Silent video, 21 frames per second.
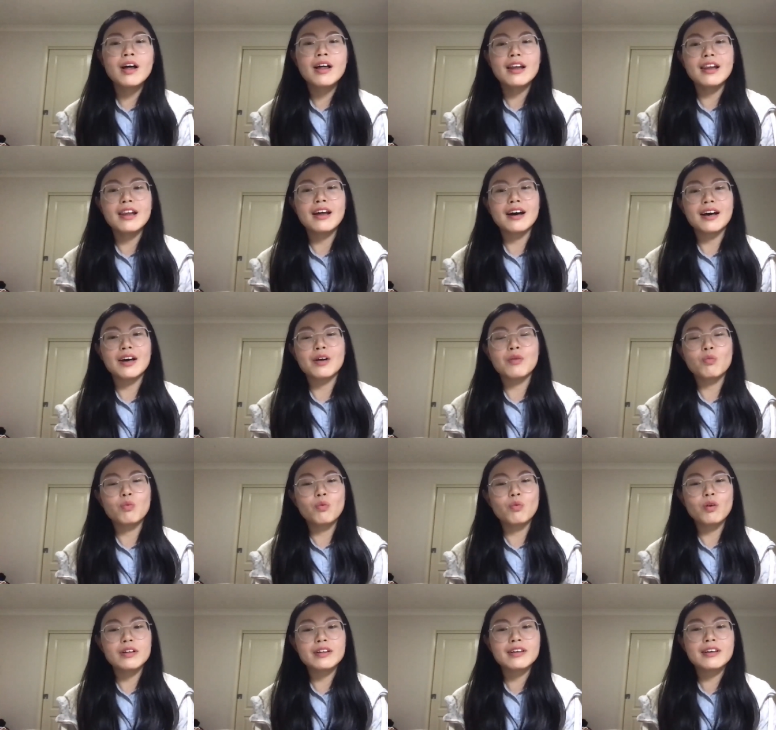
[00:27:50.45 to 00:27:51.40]
like
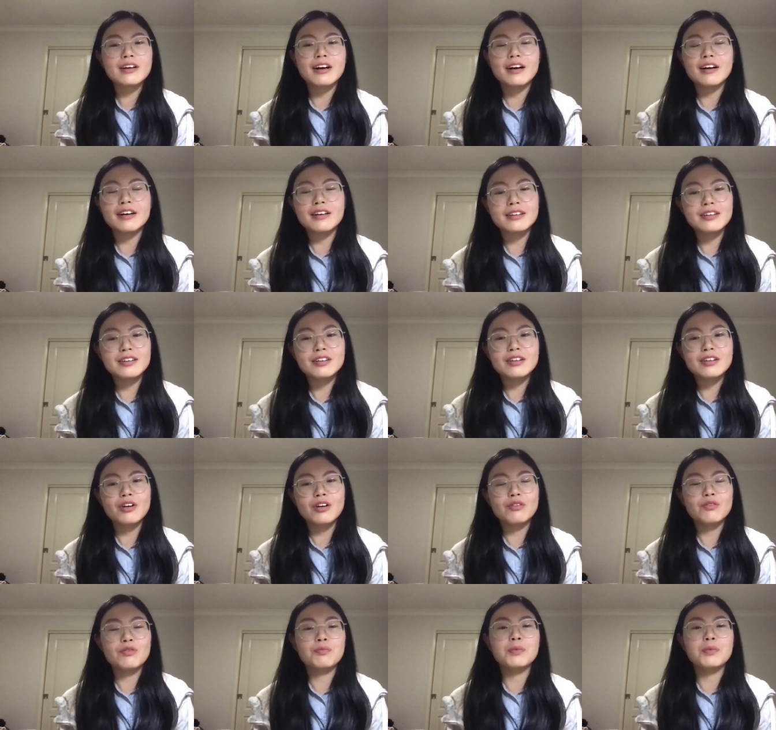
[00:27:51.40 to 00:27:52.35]
what kind
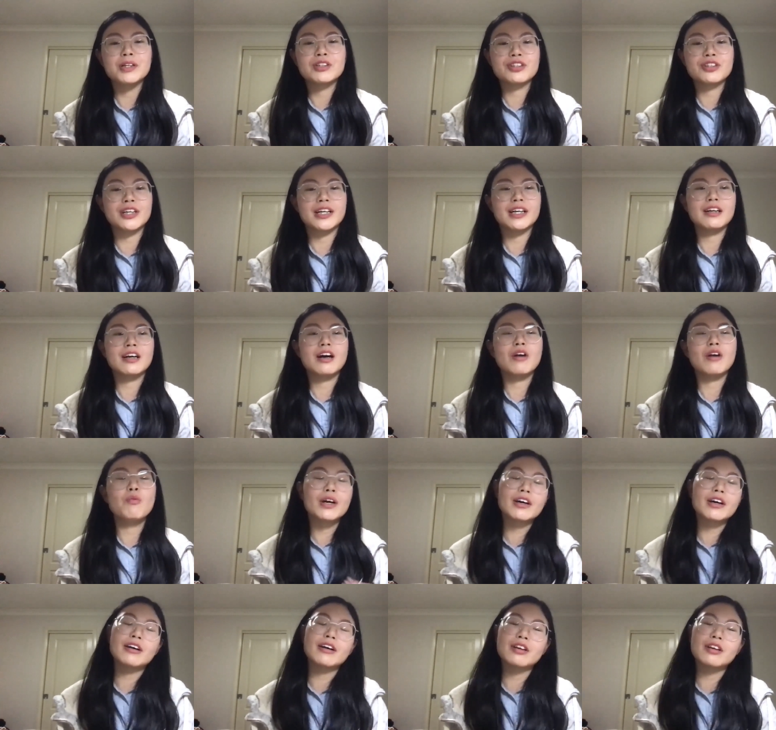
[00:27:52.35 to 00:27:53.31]
of machine or what
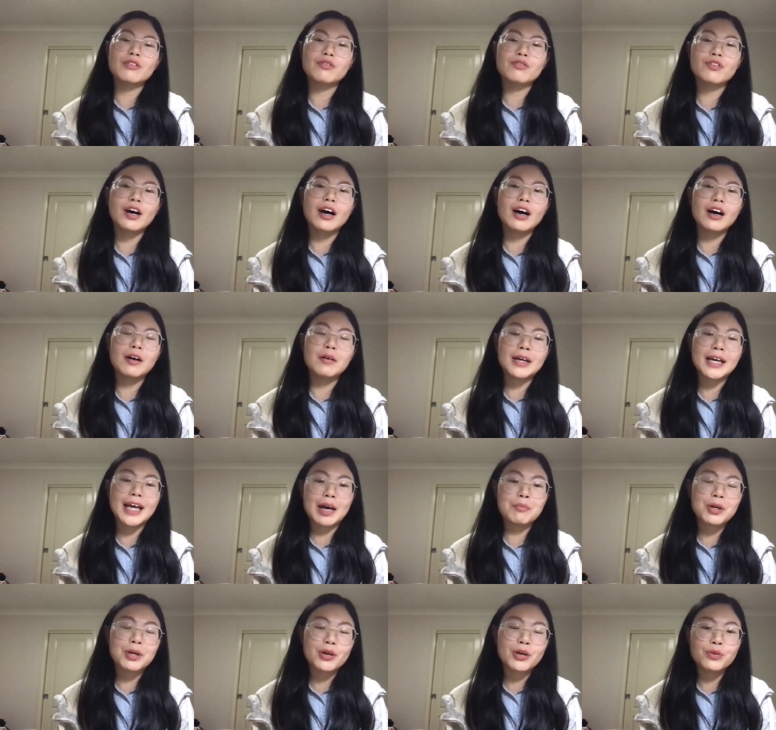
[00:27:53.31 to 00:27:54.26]
kind of uh,
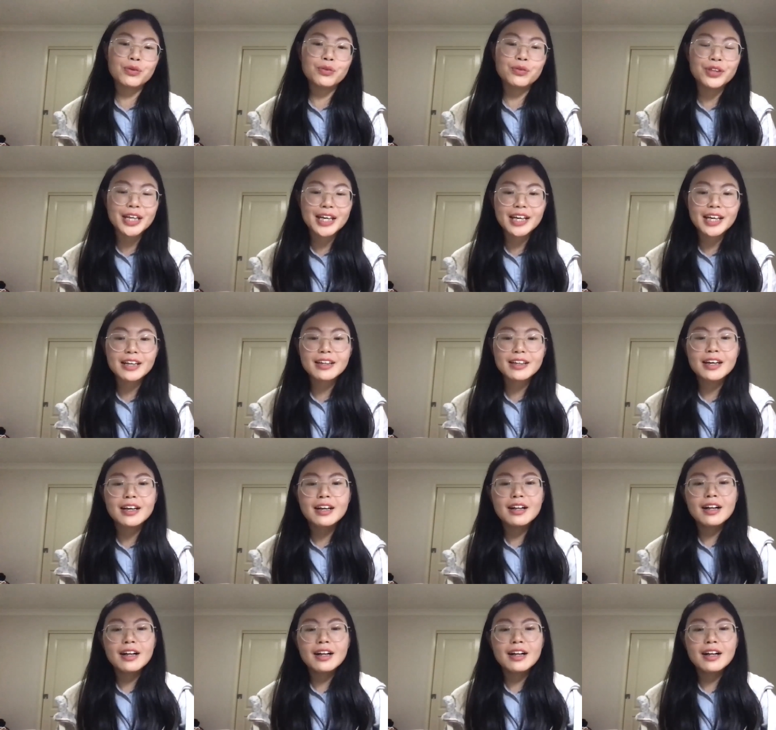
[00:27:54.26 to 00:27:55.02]
chemical you need.